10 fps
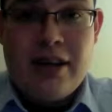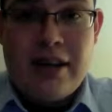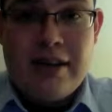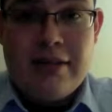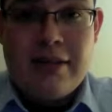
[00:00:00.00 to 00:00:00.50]

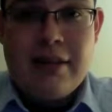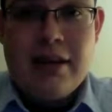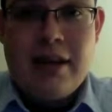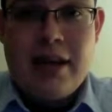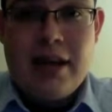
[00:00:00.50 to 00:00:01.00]

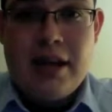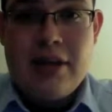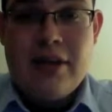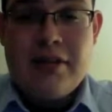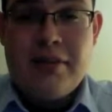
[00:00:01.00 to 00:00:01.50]
nicely.
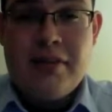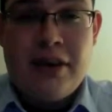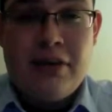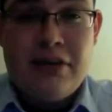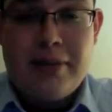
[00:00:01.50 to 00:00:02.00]
You have to be
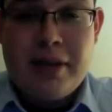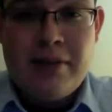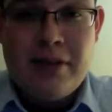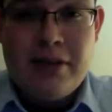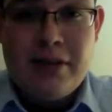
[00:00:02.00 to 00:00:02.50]
very
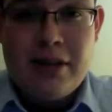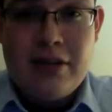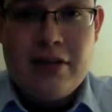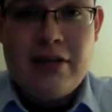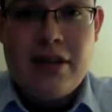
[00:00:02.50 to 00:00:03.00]
respectful to
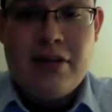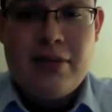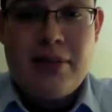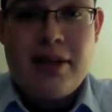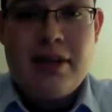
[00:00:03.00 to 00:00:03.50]
others, either
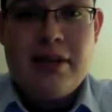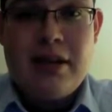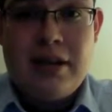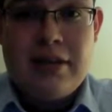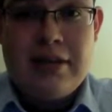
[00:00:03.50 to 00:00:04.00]
be
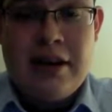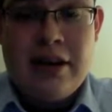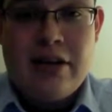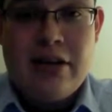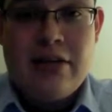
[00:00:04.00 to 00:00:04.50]

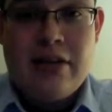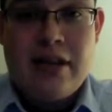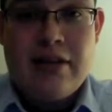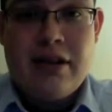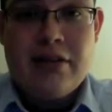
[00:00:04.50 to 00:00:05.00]
senators
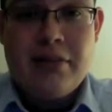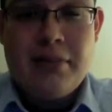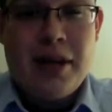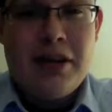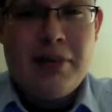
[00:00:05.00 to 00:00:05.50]
and talk to them
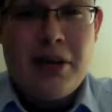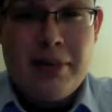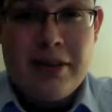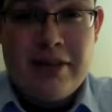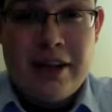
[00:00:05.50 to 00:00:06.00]
by their
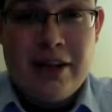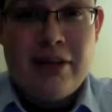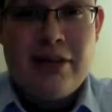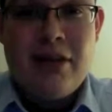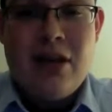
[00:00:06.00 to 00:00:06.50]
proper
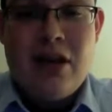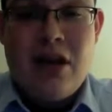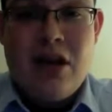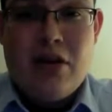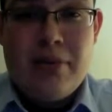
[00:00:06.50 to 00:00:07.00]
titles,
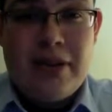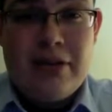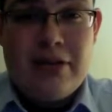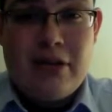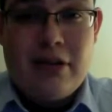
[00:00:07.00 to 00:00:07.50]
or
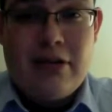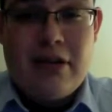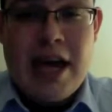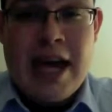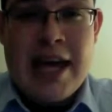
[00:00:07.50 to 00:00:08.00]
ministers,
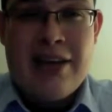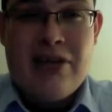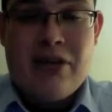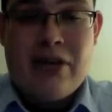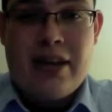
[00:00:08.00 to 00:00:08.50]
and
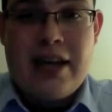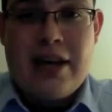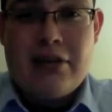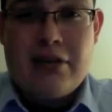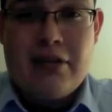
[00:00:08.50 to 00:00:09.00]
or the
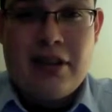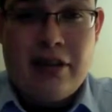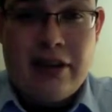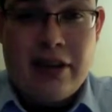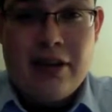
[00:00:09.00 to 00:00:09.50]
actual
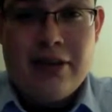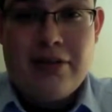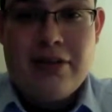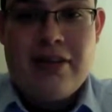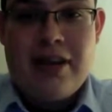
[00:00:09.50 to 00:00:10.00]
security guards,
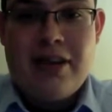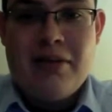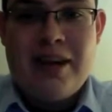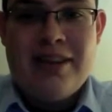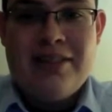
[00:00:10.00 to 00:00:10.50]
which I
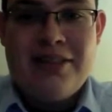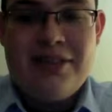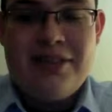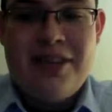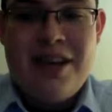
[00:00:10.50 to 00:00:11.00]
ran
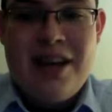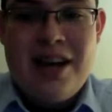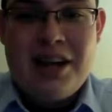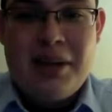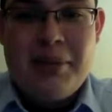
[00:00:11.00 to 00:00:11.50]
into
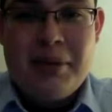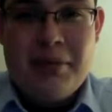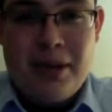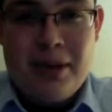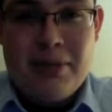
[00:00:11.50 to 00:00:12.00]
a couple of
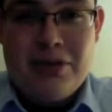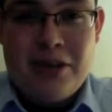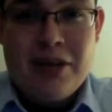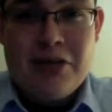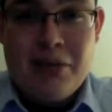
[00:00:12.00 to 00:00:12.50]
problems
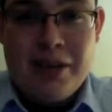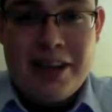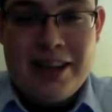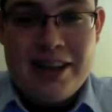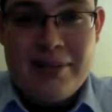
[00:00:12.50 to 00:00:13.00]
while I was
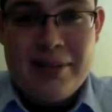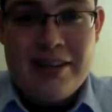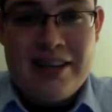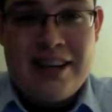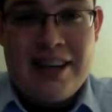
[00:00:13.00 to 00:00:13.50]
working there
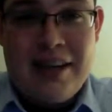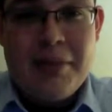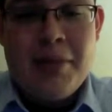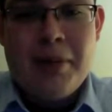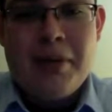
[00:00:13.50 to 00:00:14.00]
because I didn't have a
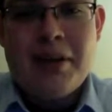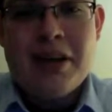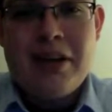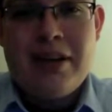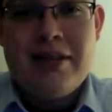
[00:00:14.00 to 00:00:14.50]
proper
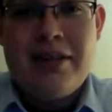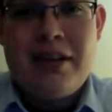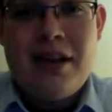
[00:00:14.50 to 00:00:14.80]
clearance.